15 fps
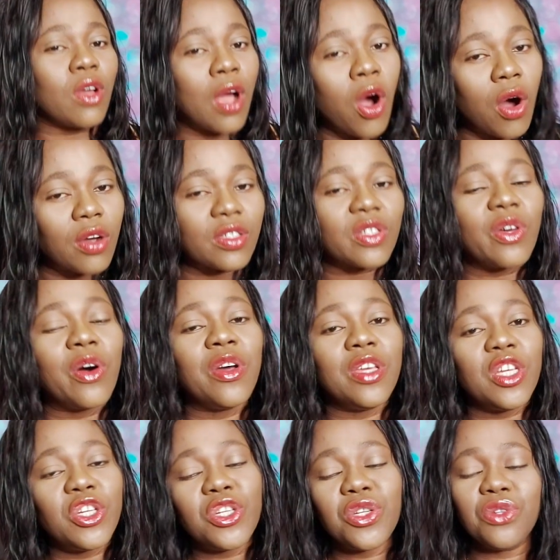cause or
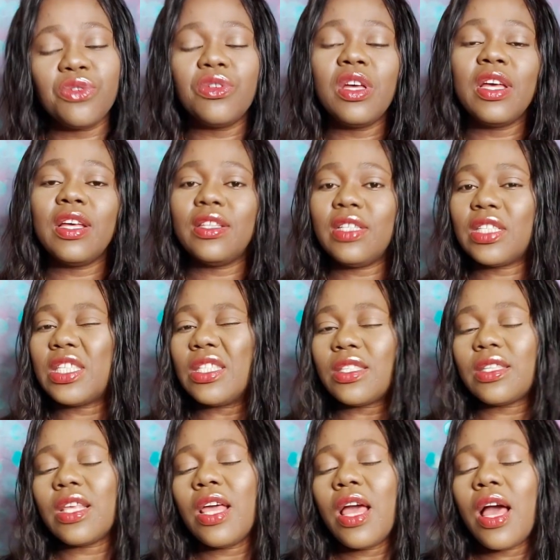issue, this
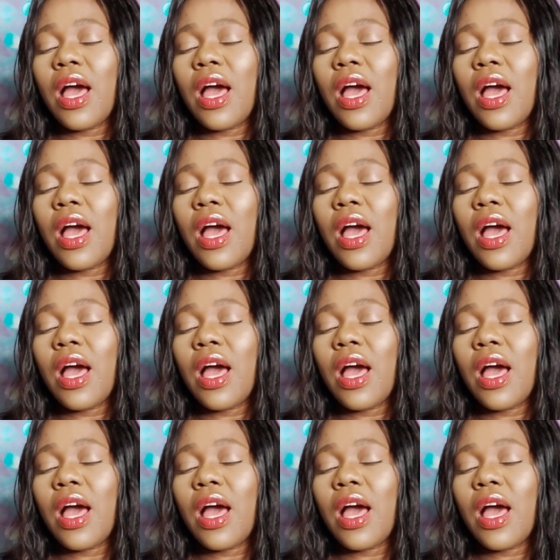is